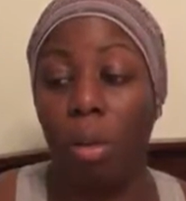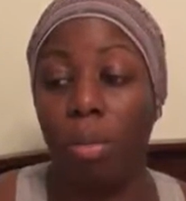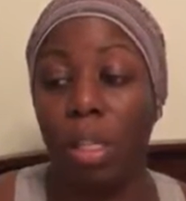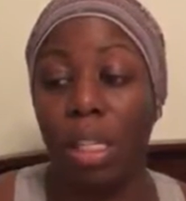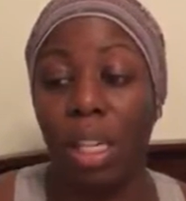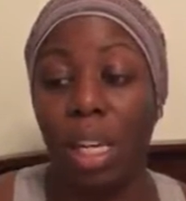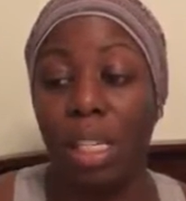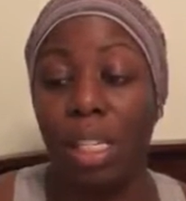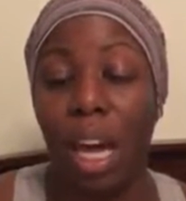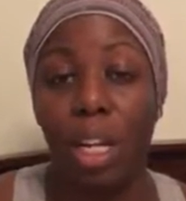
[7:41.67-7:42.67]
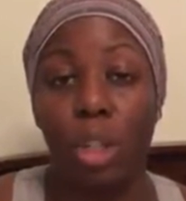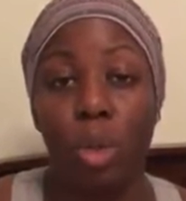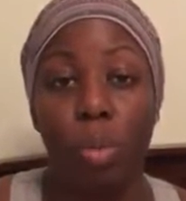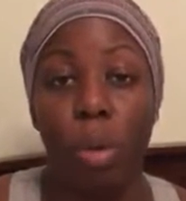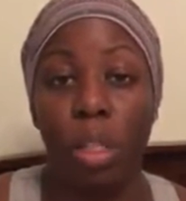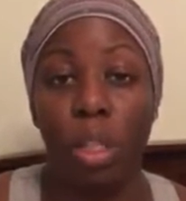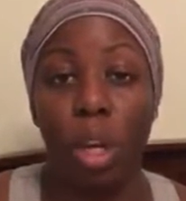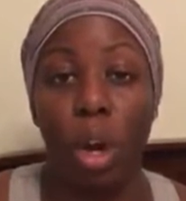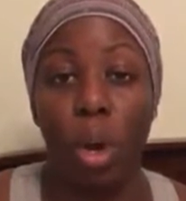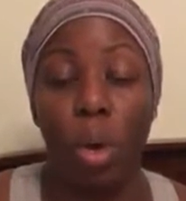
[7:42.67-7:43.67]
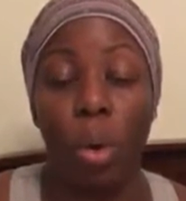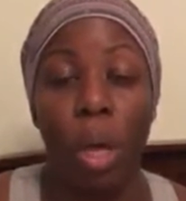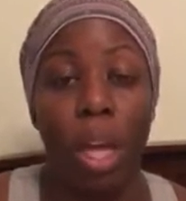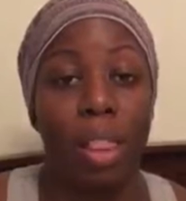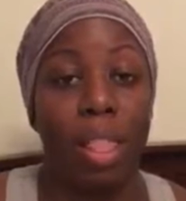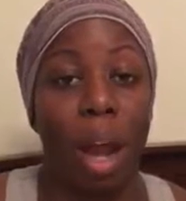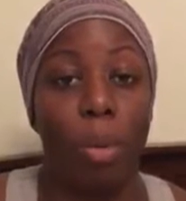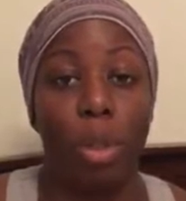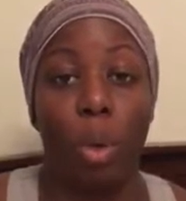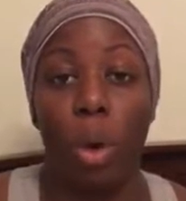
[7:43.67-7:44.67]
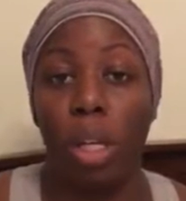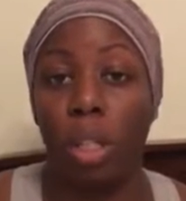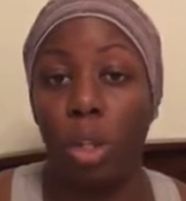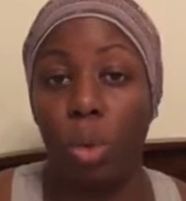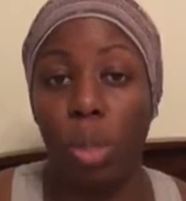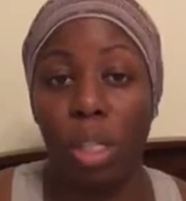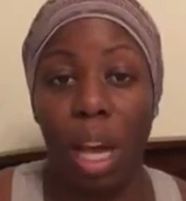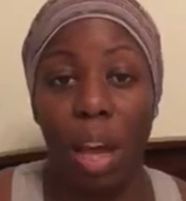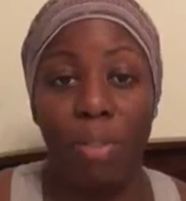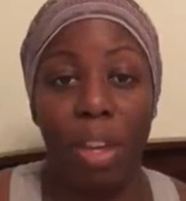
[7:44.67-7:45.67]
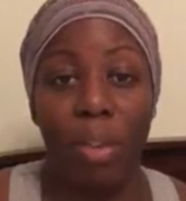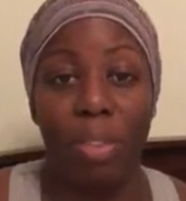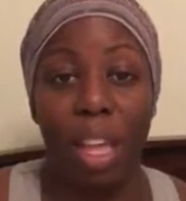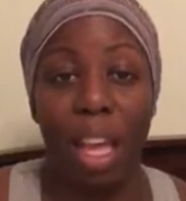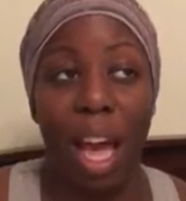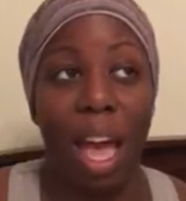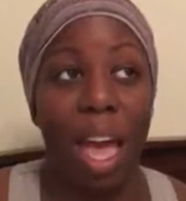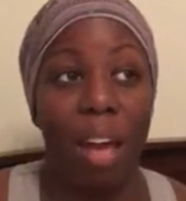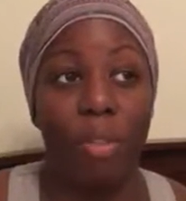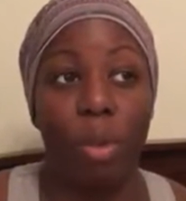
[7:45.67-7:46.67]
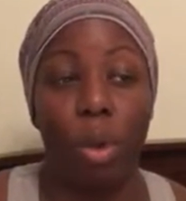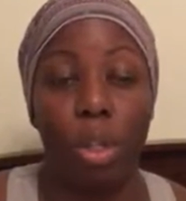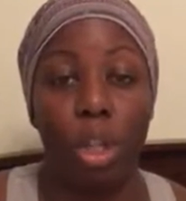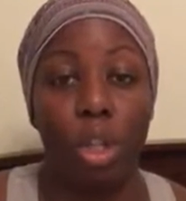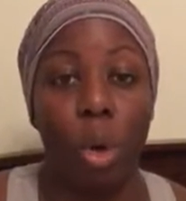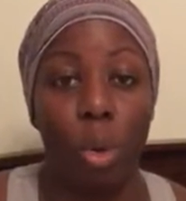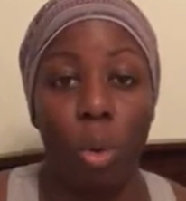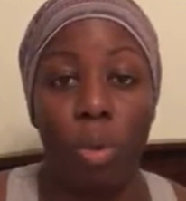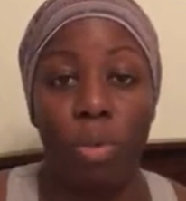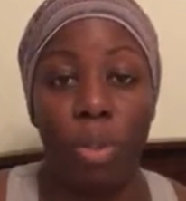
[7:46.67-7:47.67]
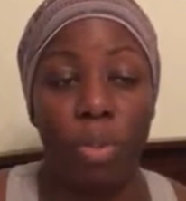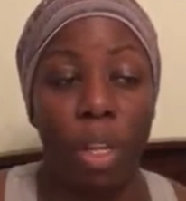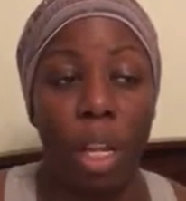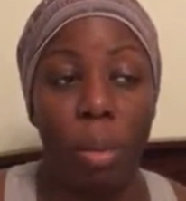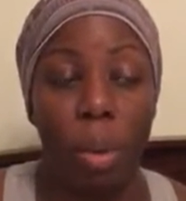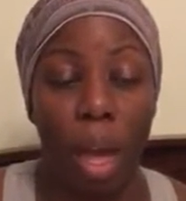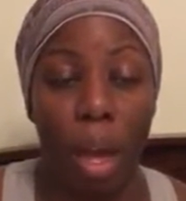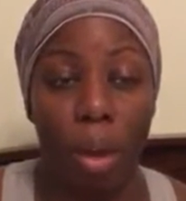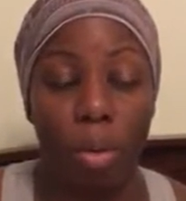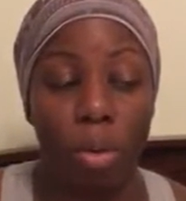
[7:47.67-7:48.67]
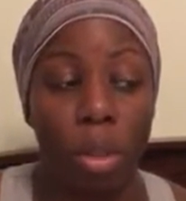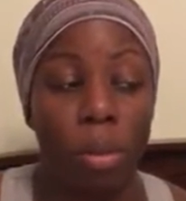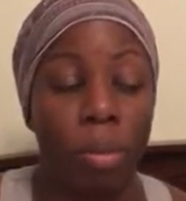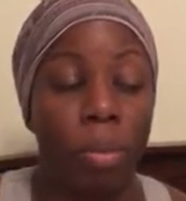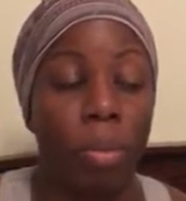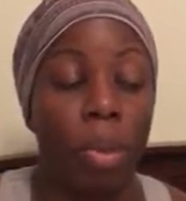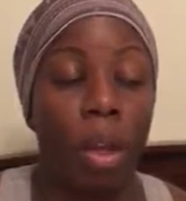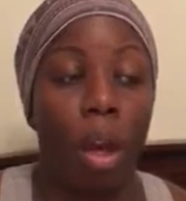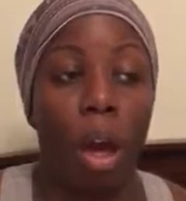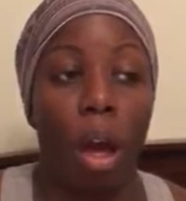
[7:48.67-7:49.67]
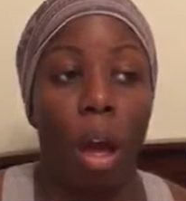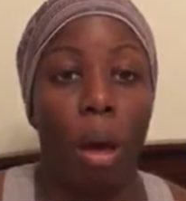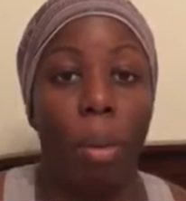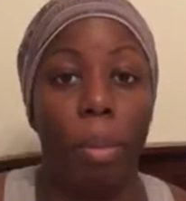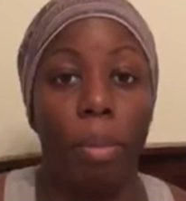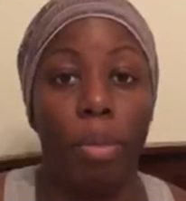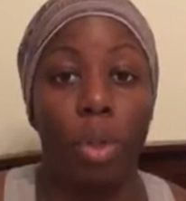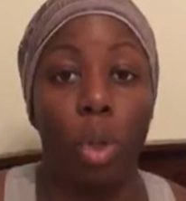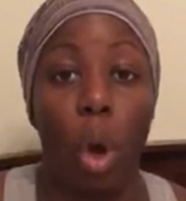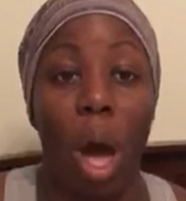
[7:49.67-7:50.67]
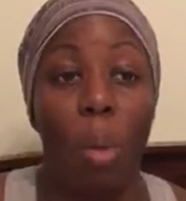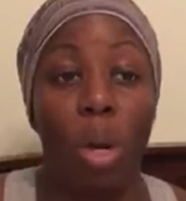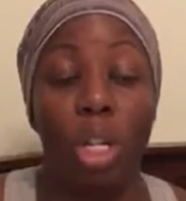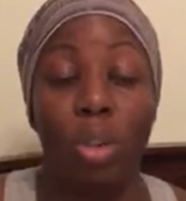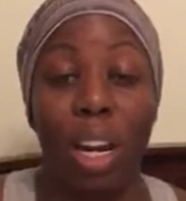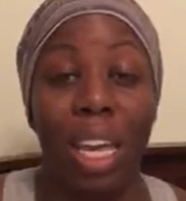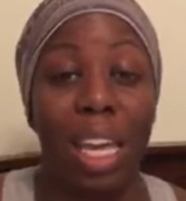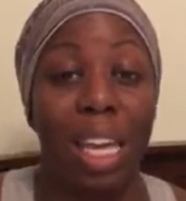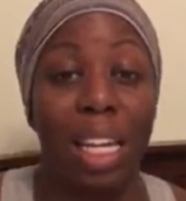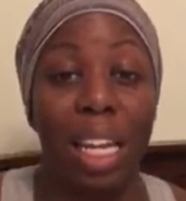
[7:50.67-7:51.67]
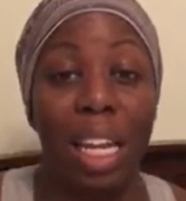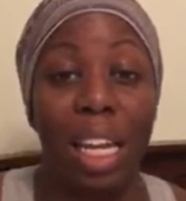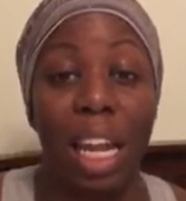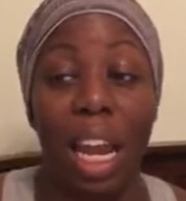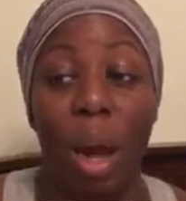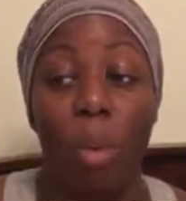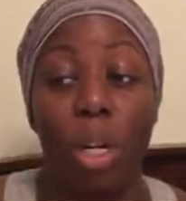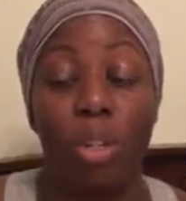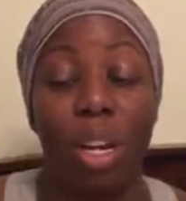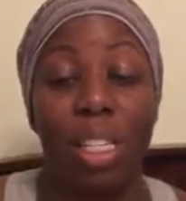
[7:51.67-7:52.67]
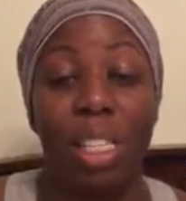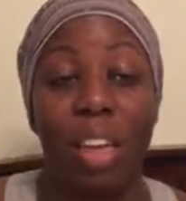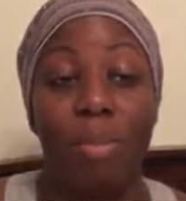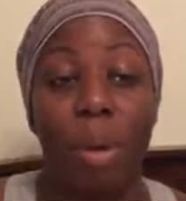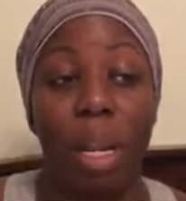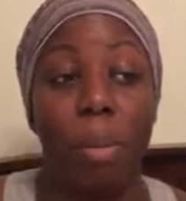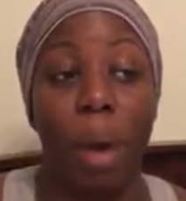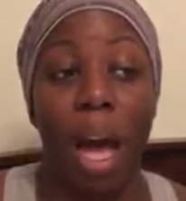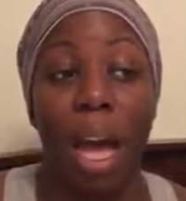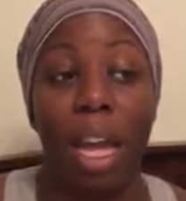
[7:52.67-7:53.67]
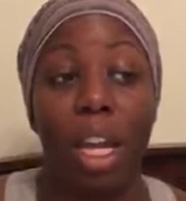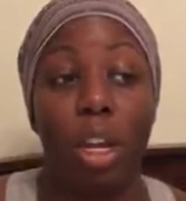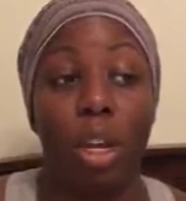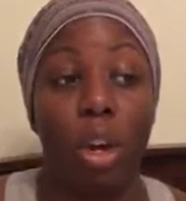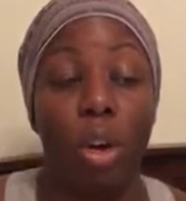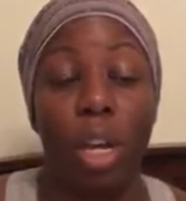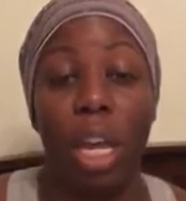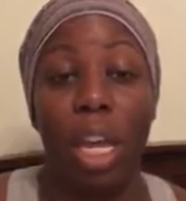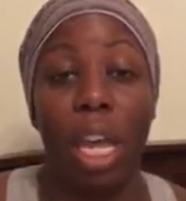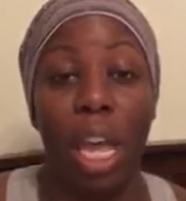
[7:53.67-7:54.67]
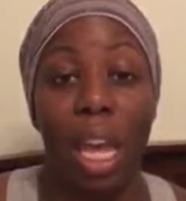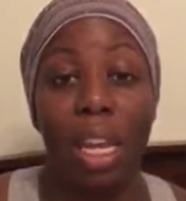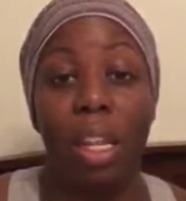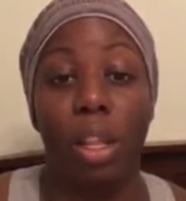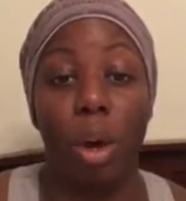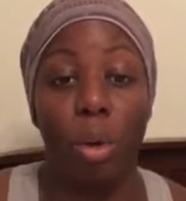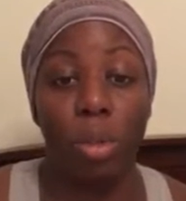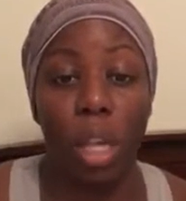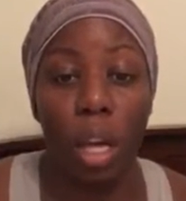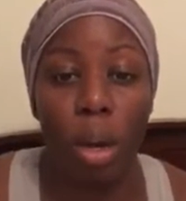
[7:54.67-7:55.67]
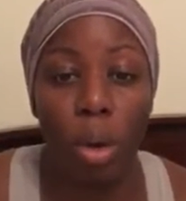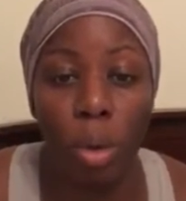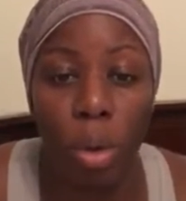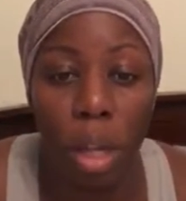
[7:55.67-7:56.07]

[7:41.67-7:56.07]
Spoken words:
Since I decided 2 months ago that I was going to do this IVF thing, I have lost a total of 15 pounds. So I want to try to eat clean, and I want to try to save money by cooking in the hotel.